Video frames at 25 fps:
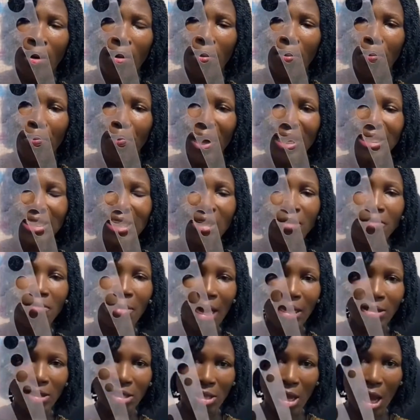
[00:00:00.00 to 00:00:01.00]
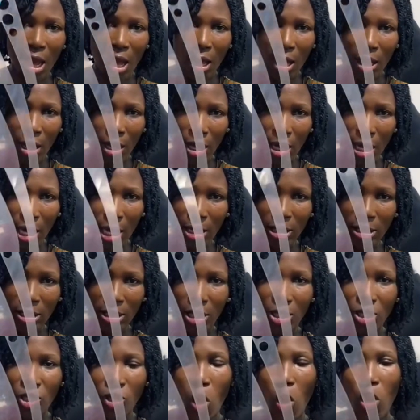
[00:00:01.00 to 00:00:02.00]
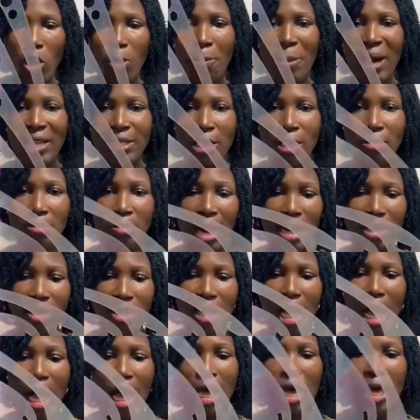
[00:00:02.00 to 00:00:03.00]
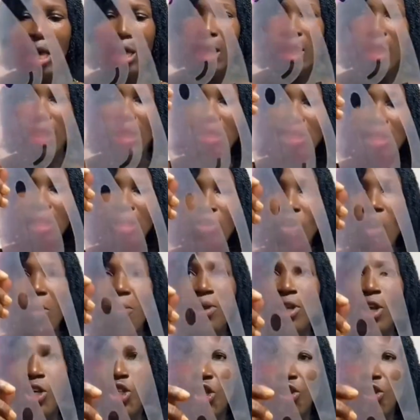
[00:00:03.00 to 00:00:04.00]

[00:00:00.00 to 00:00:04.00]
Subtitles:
pattern master. Yes, it's called pattern master. This is combination